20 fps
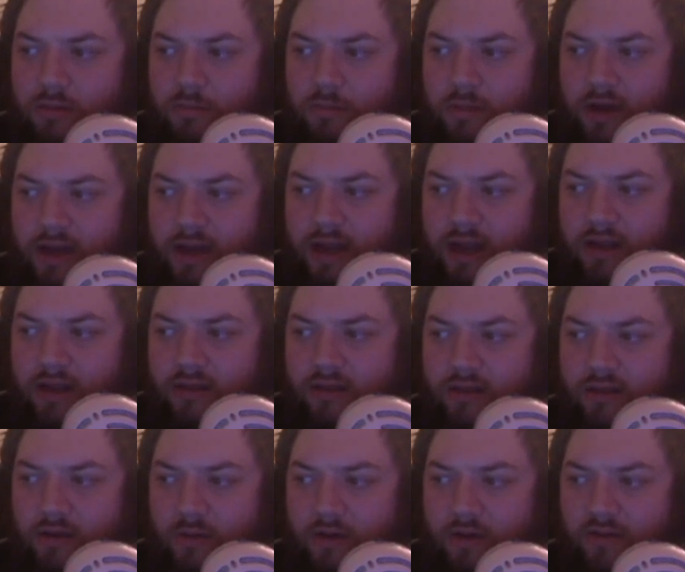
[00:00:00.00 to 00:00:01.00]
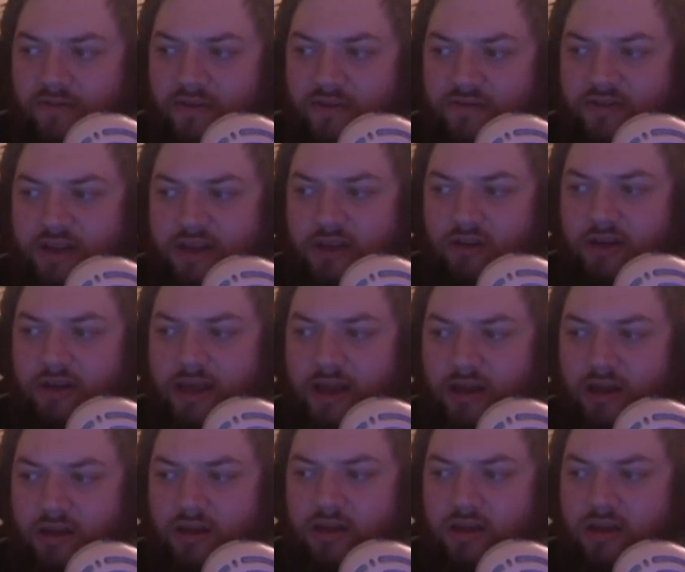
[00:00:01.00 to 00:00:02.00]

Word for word: But yeah, there we go, 50 kill count.